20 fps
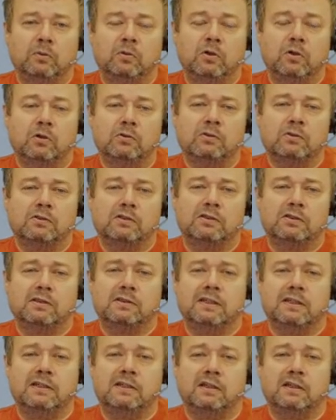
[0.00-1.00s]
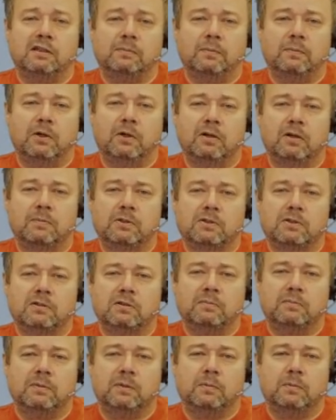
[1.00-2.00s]
costs as ECL programmers
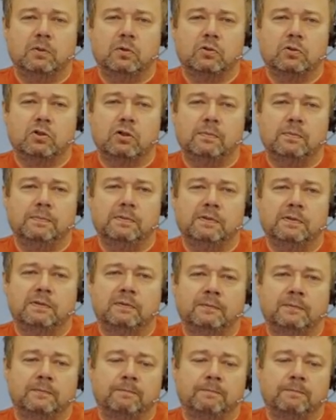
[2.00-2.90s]
submit more jobs?